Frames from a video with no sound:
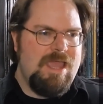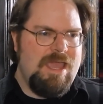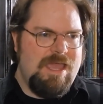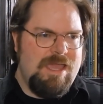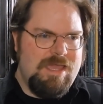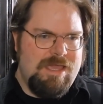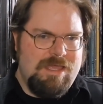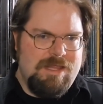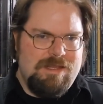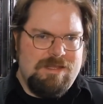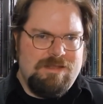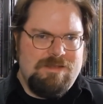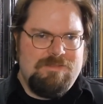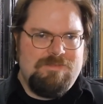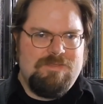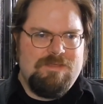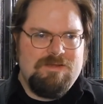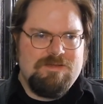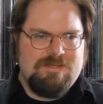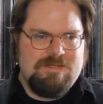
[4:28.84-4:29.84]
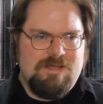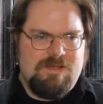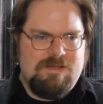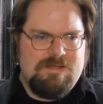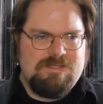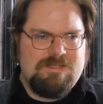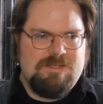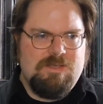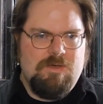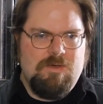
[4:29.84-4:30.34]
And there's
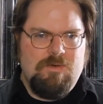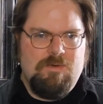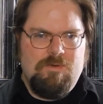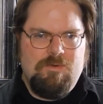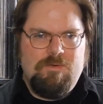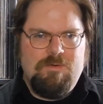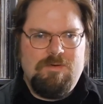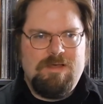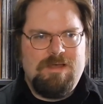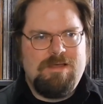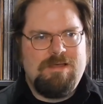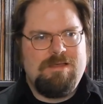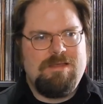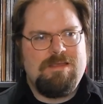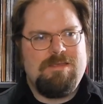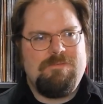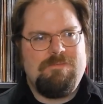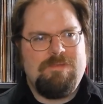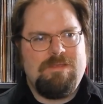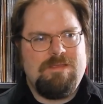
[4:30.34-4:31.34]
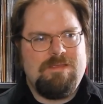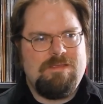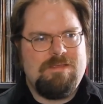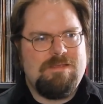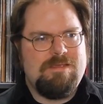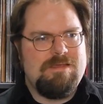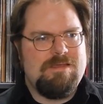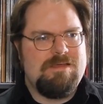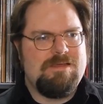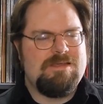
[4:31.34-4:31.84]
also
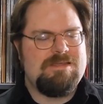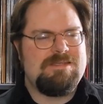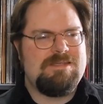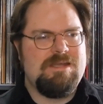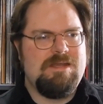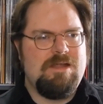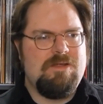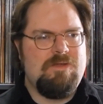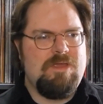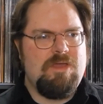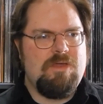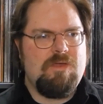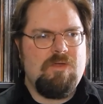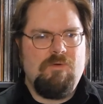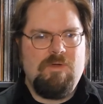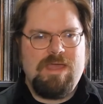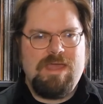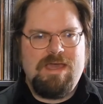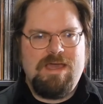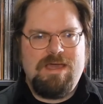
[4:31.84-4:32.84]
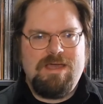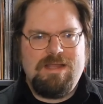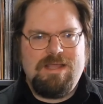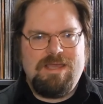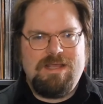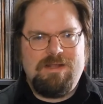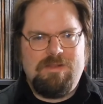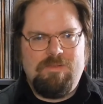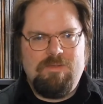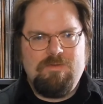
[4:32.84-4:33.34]
a scenario going on
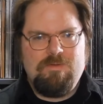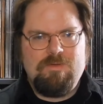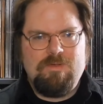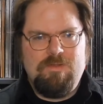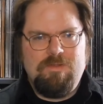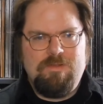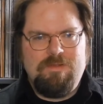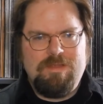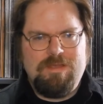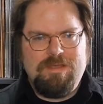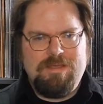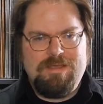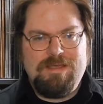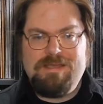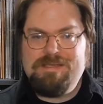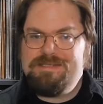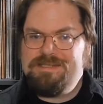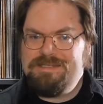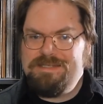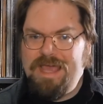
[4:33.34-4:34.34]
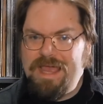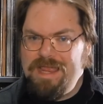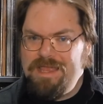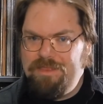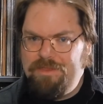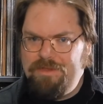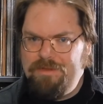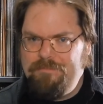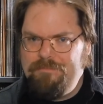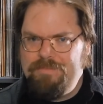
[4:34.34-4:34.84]
at a local
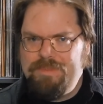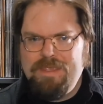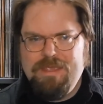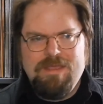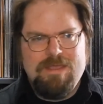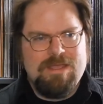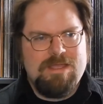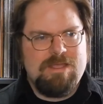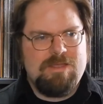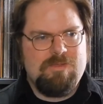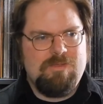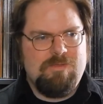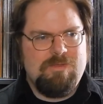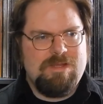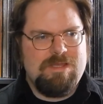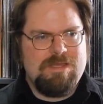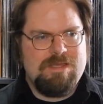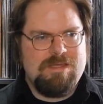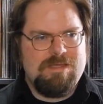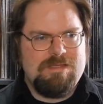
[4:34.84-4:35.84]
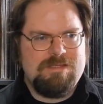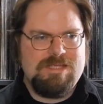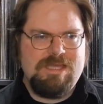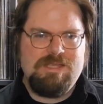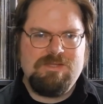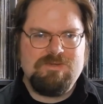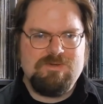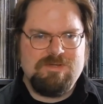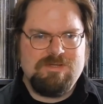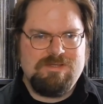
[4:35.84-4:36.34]
asylum, including a
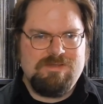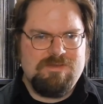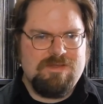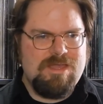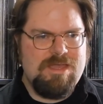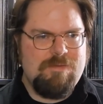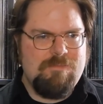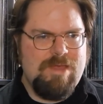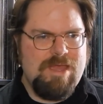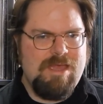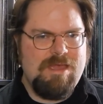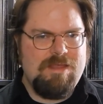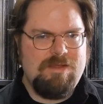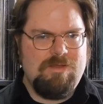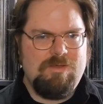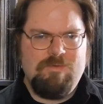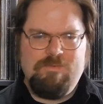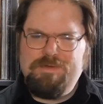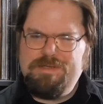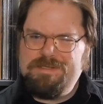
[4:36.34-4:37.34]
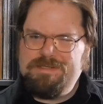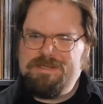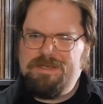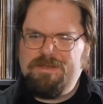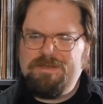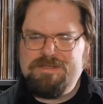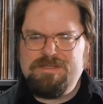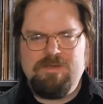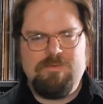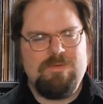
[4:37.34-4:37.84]
dangerous-looking man who was
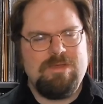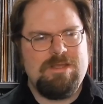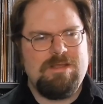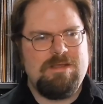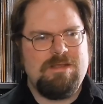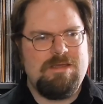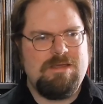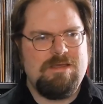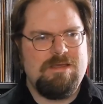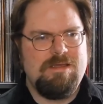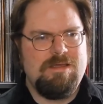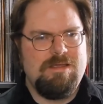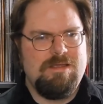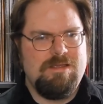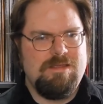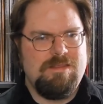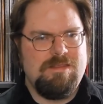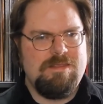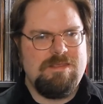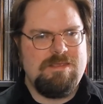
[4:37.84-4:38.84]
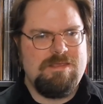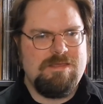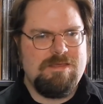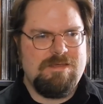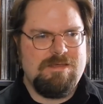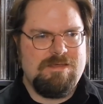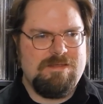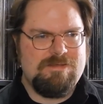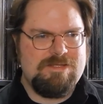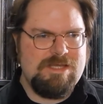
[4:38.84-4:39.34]
also in
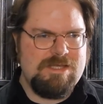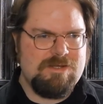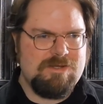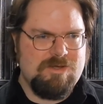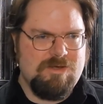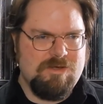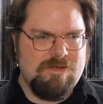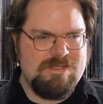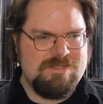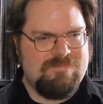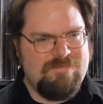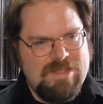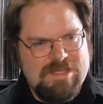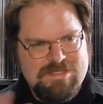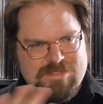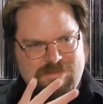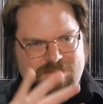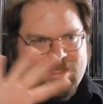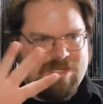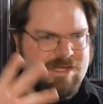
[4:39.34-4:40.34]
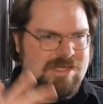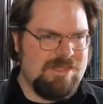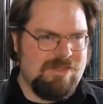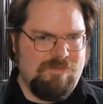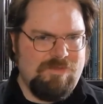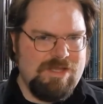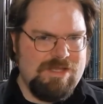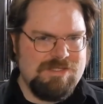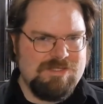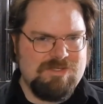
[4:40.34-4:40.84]
the Dan Curtis Vaseline on
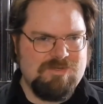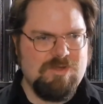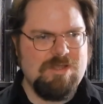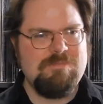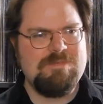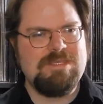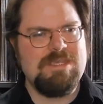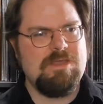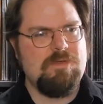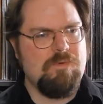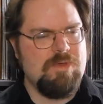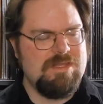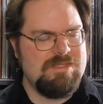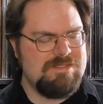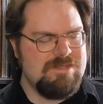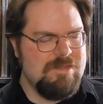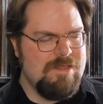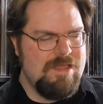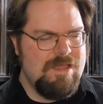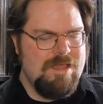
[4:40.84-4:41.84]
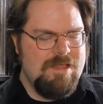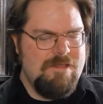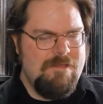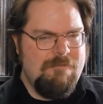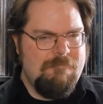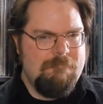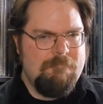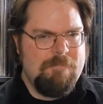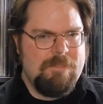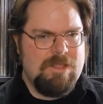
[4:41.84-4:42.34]
the Lens dream sequence,
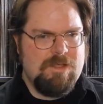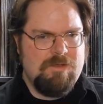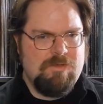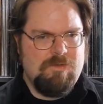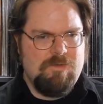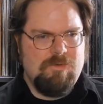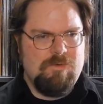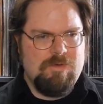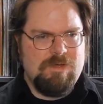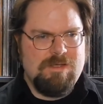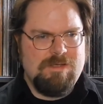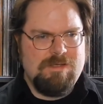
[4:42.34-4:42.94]
who